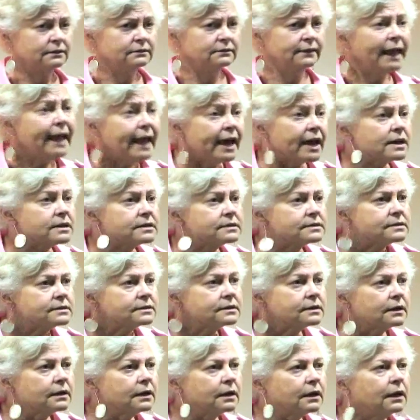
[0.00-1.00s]

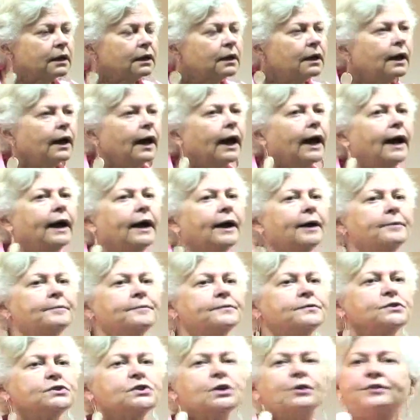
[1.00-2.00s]
less?
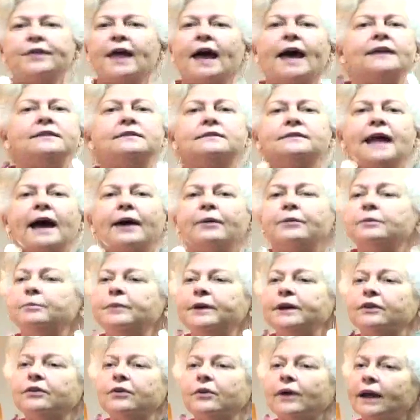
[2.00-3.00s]
So that would
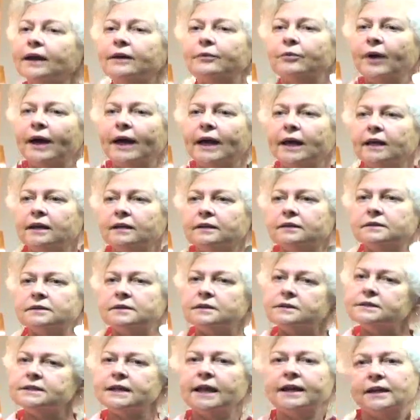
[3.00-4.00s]
be a great way
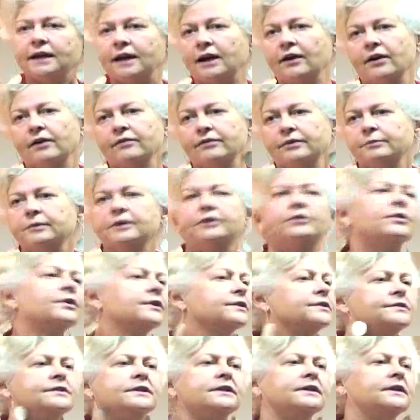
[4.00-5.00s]
to take care of it. But of
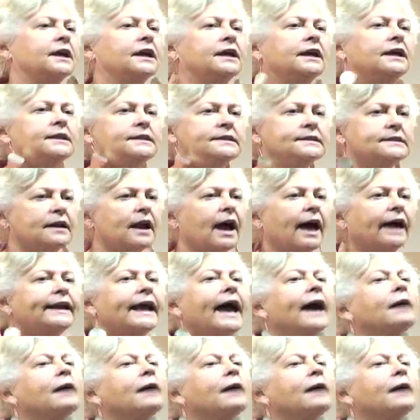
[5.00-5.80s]
course, it's not